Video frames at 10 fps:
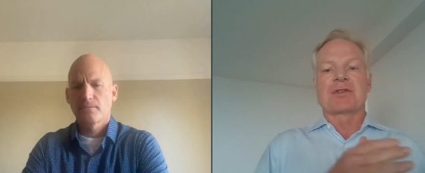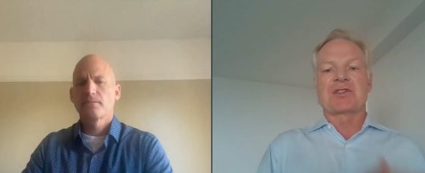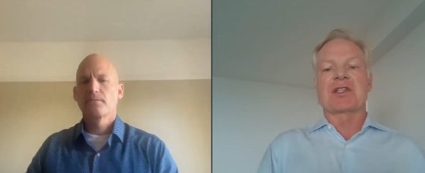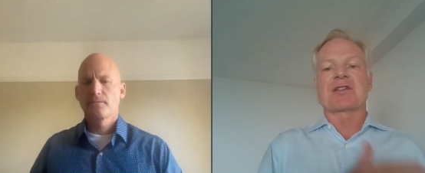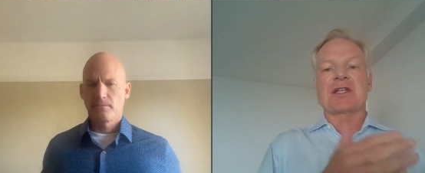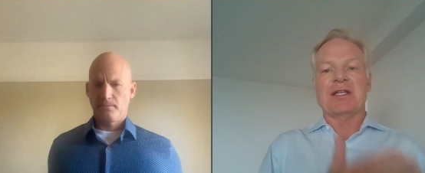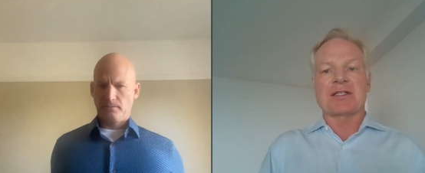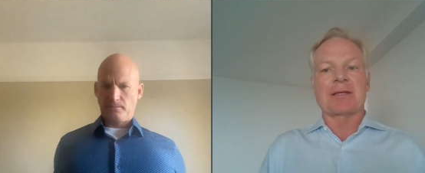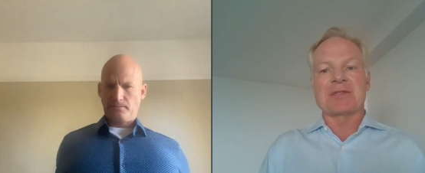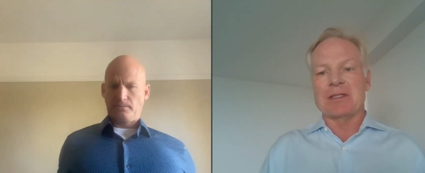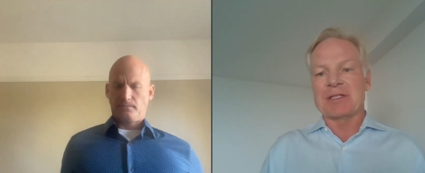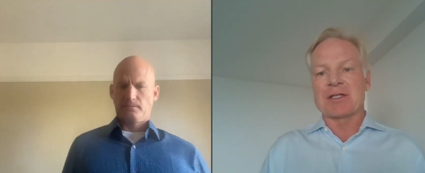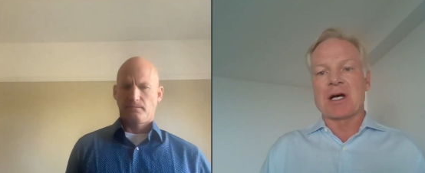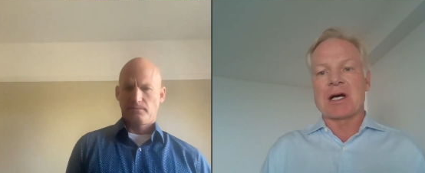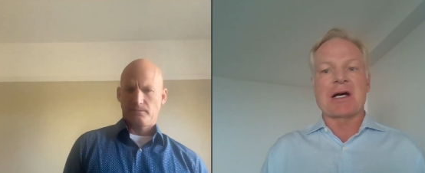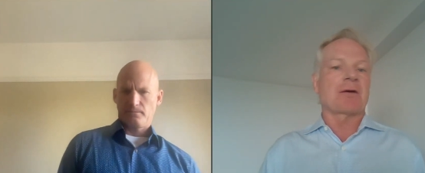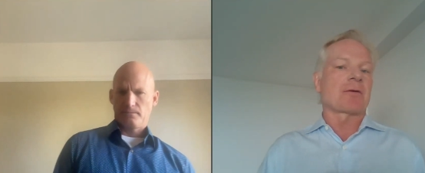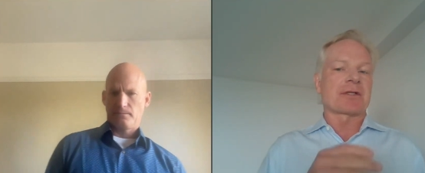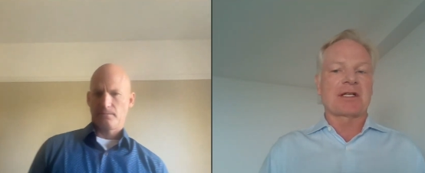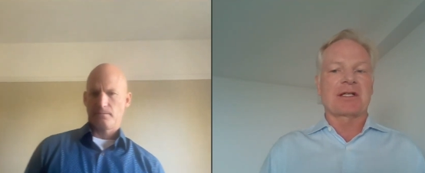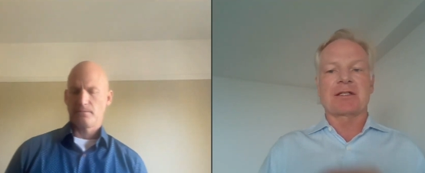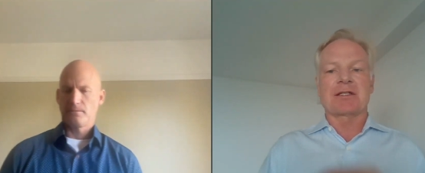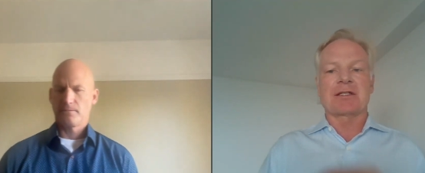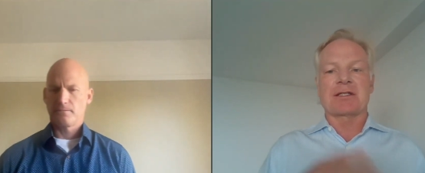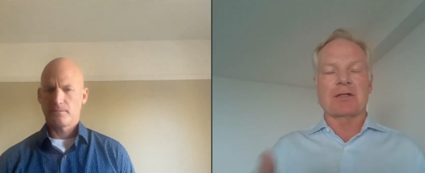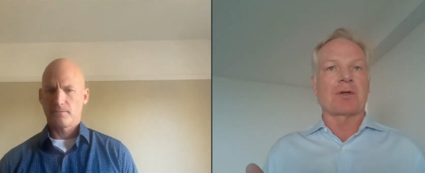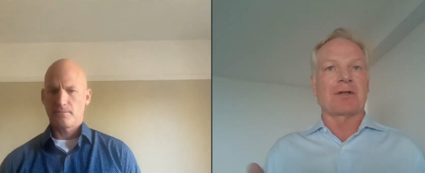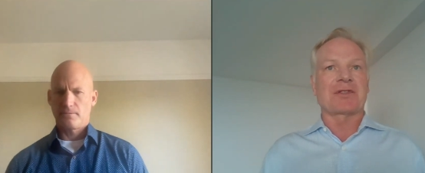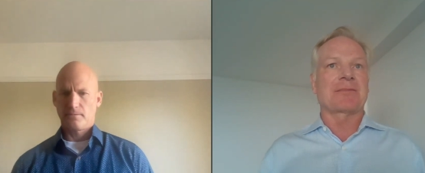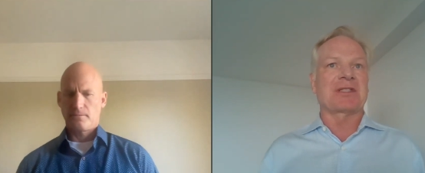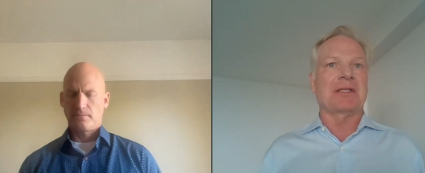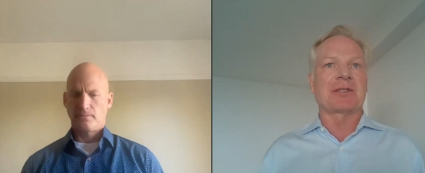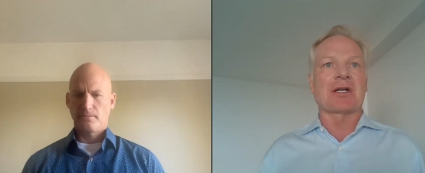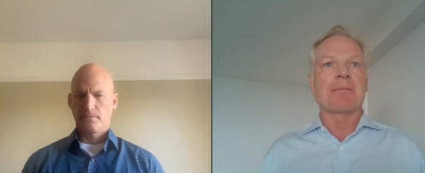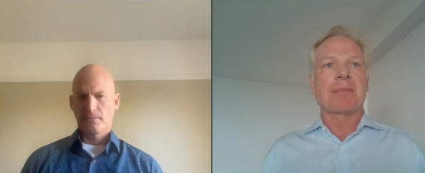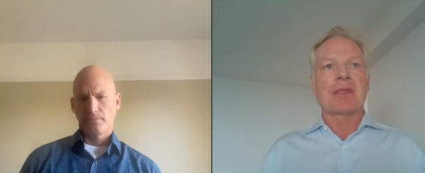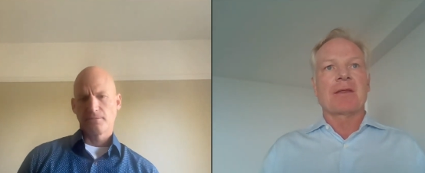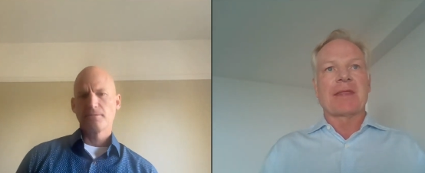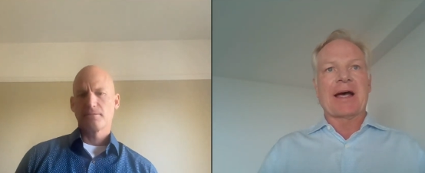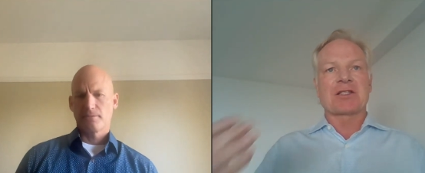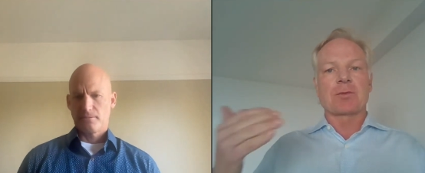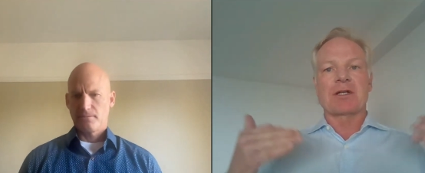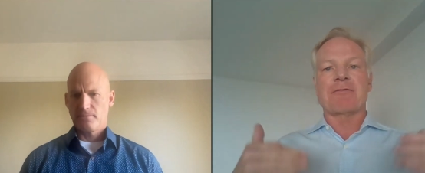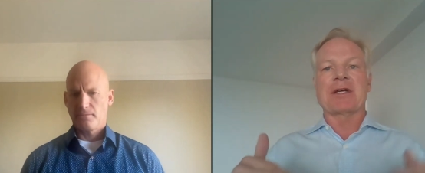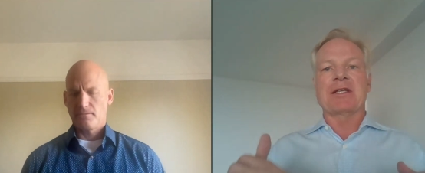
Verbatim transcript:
Speaker 1: six to eight times EBITDA or 10 to 12 times EBITDA, that's what a